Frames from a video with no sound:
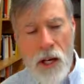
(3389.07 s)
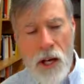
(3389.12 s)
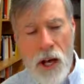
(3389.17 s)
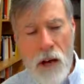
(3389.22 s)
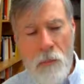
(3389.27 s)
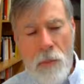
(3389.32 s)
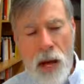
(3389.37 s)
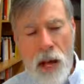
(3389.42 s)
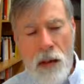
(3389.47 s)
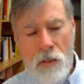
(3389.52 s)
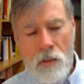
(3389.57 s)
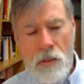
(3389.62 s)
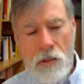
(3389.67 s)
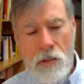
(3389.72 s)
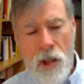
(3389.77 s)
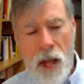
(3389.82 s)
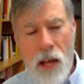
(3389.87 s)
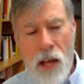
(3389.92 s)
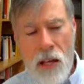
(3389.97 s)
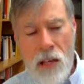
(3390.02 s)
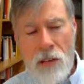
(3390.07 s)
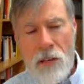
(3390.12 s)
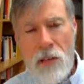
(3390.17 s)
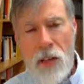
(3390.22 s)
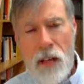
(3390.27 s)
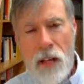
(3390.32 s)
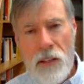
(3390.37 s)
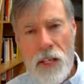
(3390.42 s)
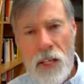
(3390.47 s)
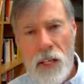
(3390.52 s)
about science
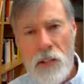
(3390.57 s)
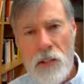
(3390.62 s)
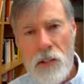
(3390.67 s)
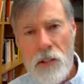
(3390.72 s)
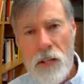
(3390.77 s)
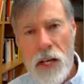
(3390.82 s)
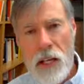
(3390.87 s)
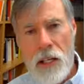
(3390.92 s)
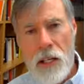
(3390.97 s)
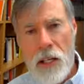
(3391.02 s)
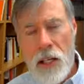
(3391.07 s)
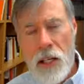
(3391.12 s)
on the internet.